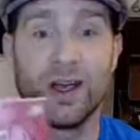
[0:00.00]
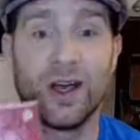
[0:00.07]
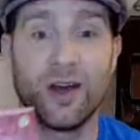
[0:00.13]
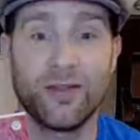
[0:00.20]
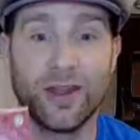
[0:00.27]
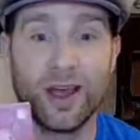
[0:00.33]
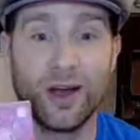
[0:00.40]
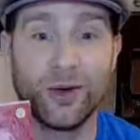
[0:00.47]
of
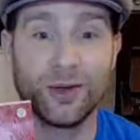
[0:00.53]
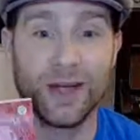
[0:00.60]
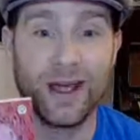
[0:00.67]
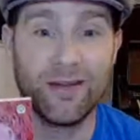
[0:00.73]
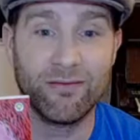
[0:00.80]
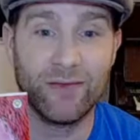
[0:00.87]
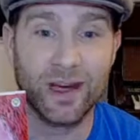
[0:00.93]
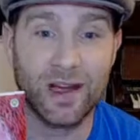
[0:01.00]
the old
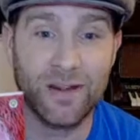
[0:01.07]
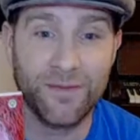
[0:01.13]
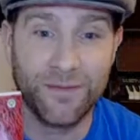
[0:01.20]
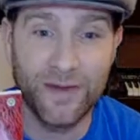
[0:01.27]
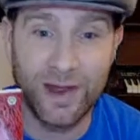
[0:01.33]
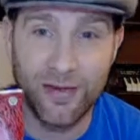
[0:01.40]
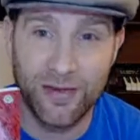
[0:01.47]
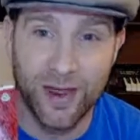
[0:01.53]
Henry
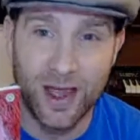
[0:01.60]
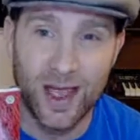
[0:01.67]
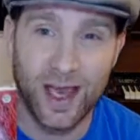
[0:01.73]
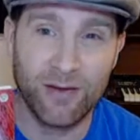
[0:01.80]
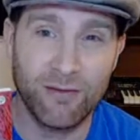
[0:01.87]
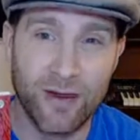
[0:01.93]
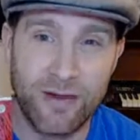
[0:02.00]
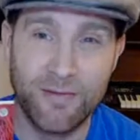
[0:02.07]
V,
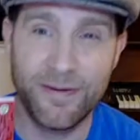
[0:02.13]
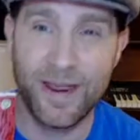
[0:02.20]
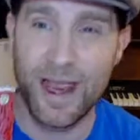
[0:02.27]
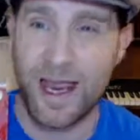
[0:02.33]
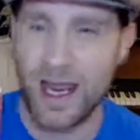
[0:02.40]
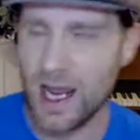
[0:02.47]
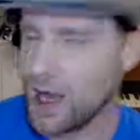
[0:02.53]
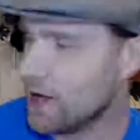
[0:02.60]
Henry
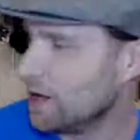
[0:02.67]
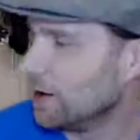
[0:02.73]
V.